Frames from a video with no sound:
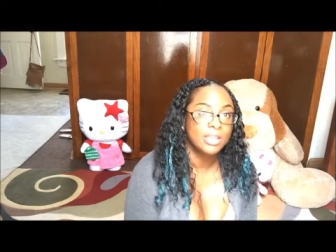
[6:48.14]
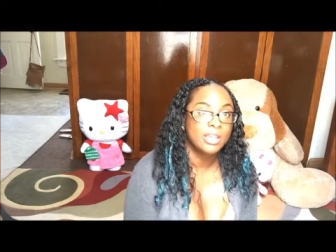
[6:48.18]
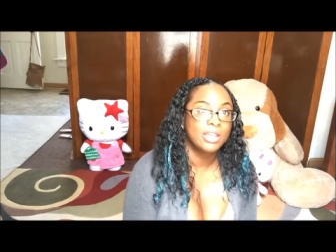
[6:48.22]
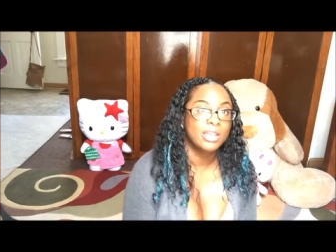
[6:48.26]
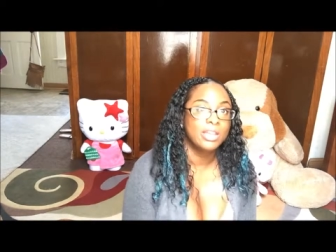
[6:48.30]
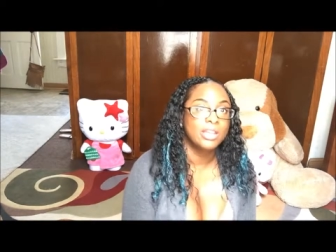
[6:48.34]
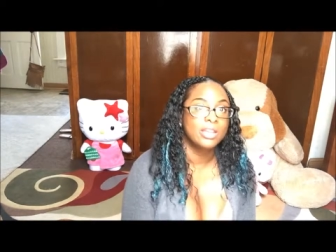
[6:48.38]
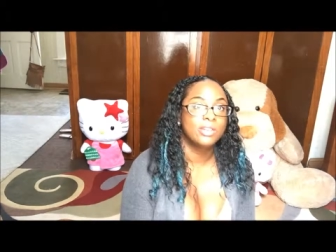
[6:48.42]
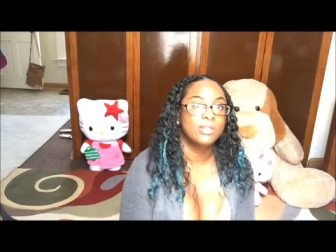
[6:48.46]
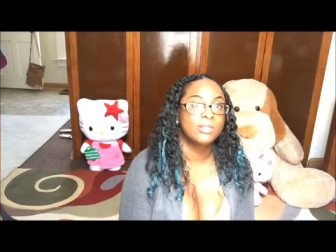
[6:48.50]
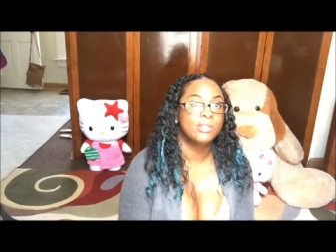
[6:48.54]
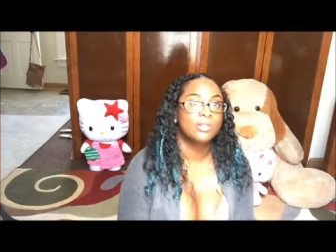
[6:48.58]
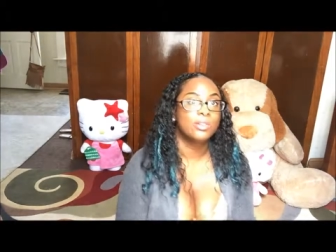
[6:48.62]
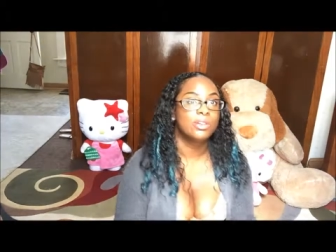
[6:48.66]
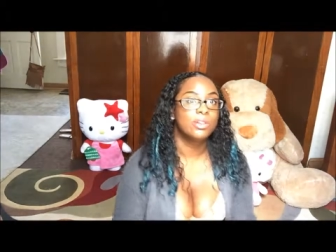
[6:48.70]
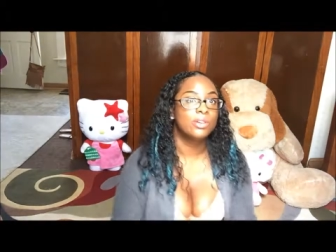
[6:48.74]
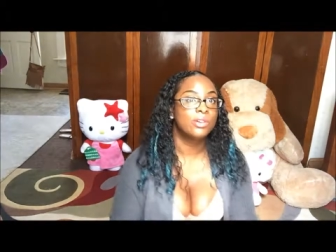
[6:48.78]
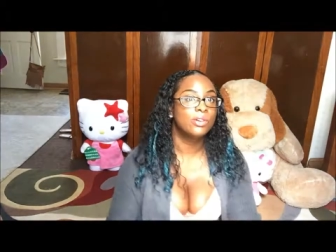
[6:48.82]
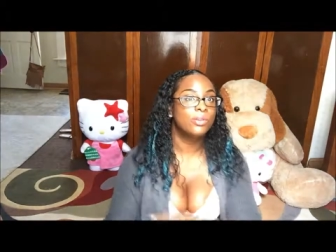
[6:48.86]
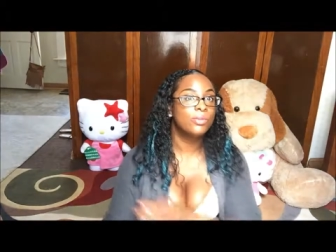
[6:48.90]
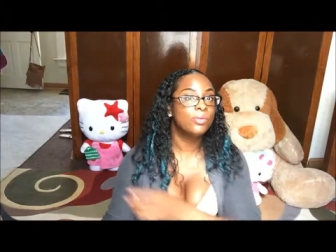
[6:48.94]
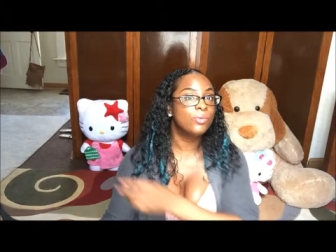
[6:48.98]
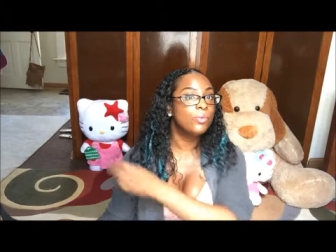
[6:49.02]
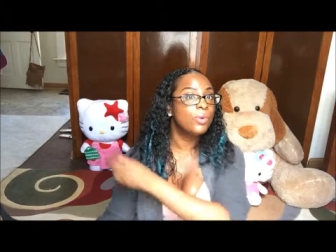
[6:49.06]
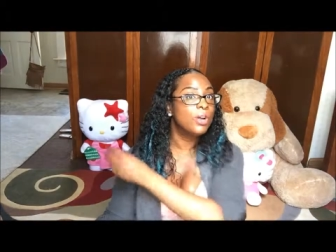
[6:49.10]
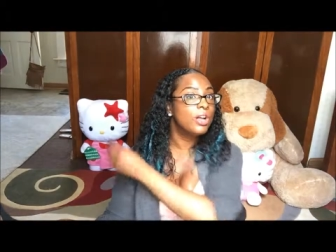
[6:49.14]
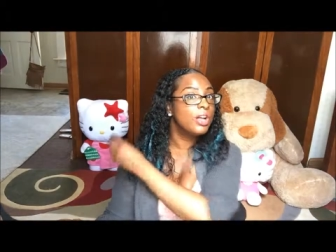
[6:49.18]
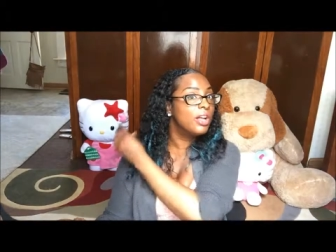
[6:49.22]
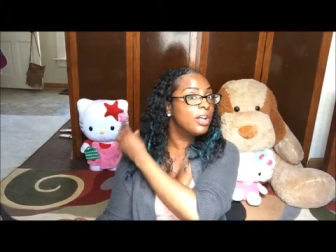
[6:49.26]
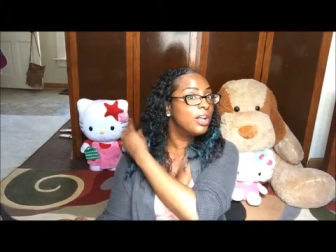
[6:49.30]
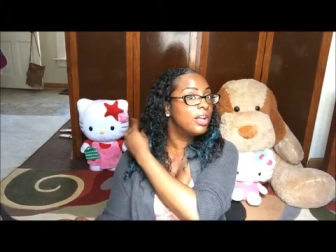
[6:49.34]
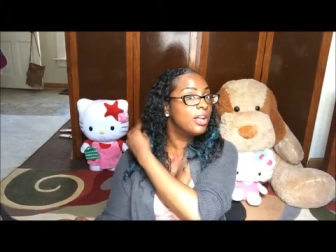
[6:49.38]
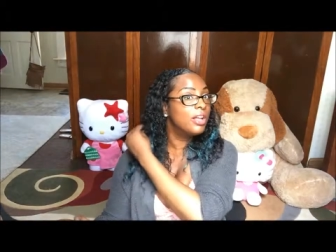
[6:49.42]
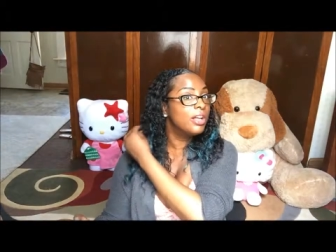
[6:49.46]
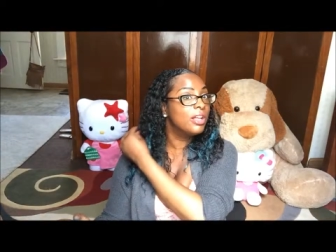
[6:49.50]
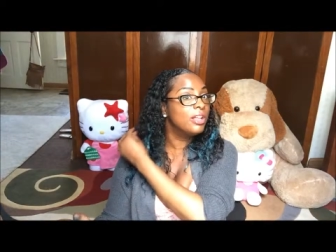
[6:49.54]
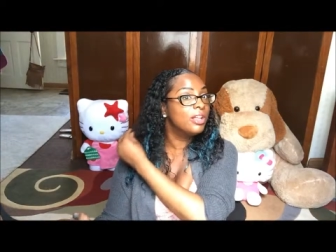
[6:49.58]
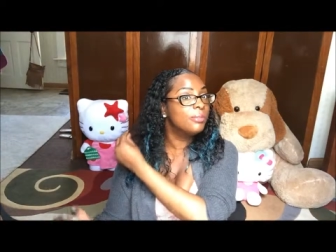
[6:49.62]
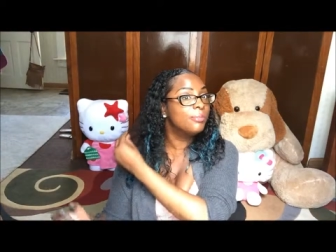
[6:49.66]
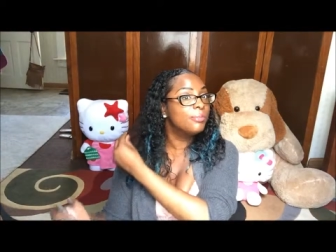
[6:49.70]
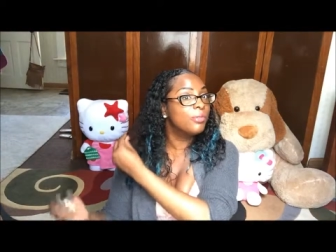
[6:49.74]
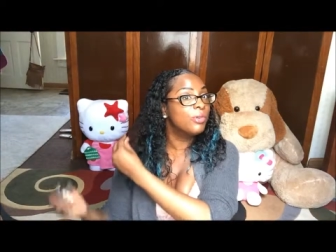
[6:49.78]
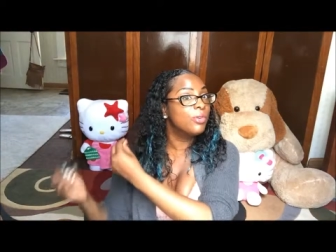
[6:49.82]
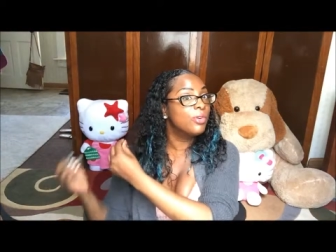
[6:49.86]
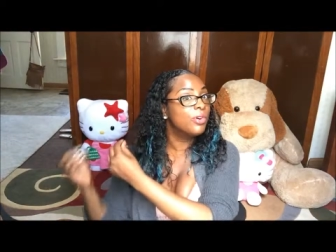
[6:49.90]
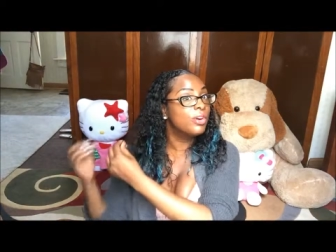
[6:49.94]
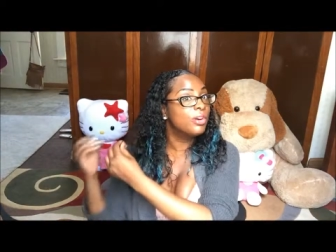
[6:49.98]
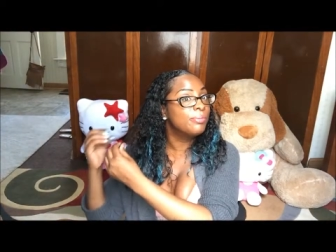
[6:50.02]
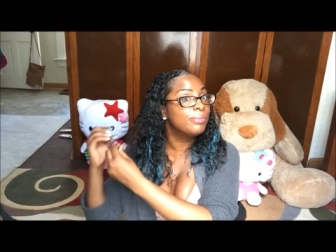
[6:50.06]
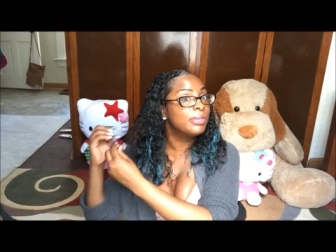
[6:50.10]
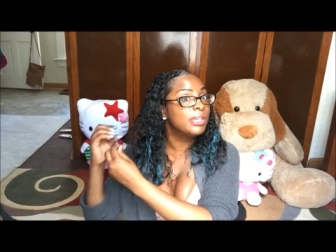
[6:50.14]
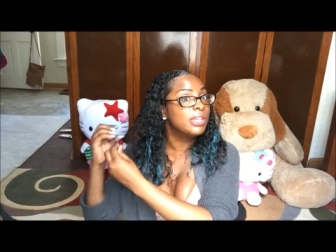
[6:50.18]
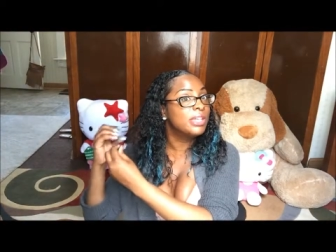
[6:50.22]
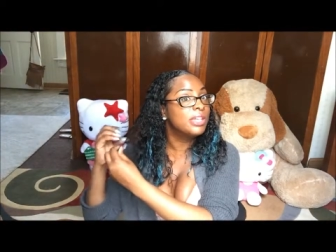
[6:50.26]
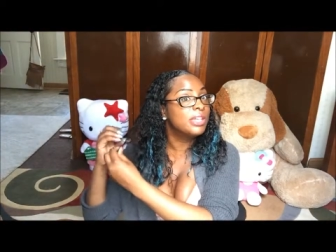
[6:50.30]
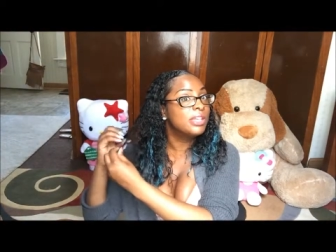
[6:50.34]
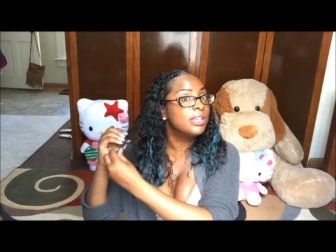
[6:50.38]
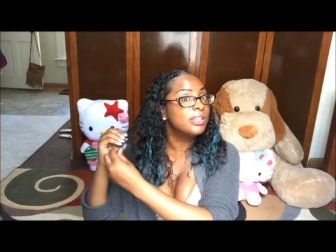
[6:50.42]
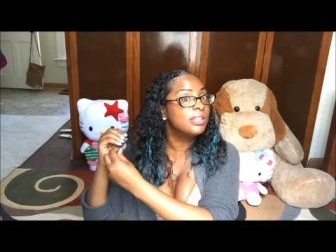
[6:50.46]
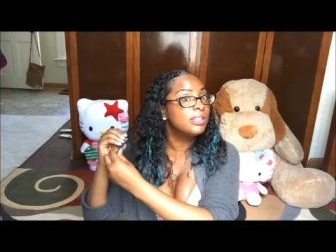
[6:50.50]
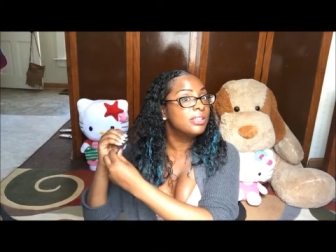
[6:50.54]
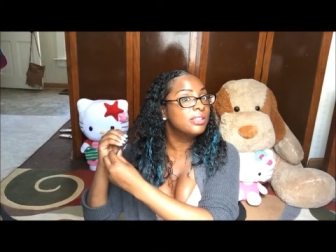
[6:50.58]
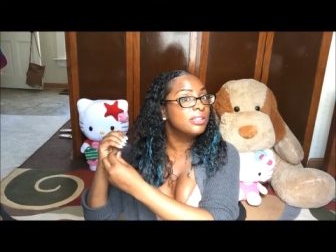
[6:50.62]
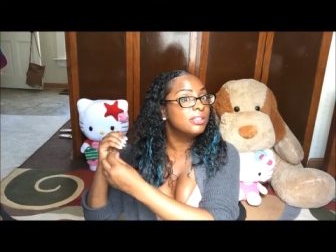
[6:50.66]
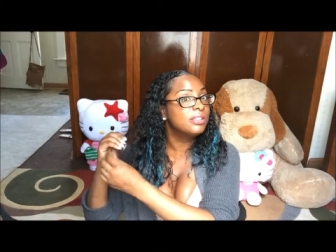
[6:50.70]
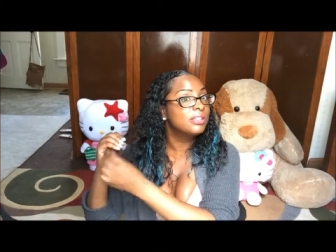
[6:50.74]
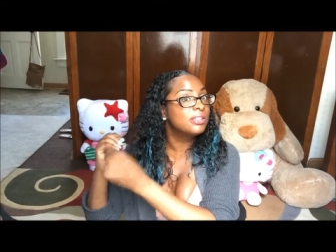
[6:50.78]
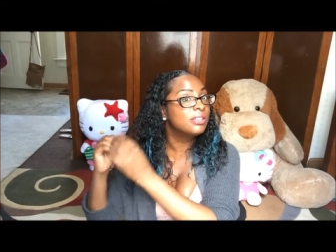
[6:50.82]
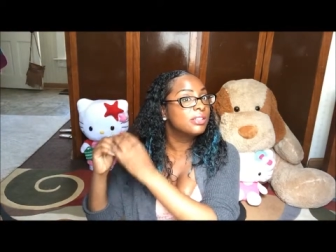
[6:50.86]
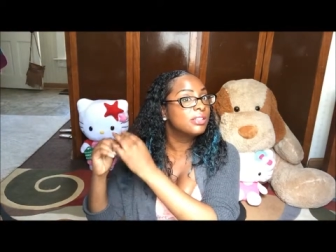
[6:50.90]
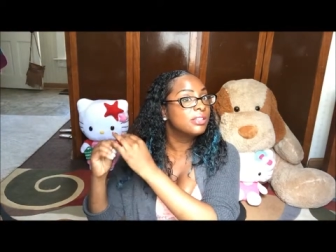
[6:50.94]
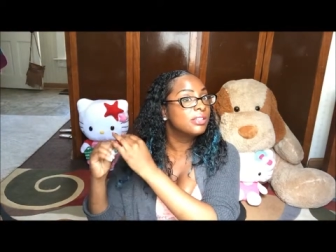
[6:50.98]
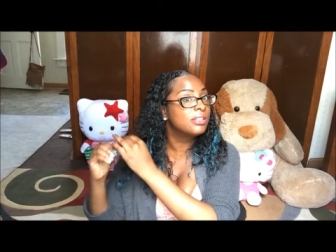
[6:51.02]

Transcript: And one more piece.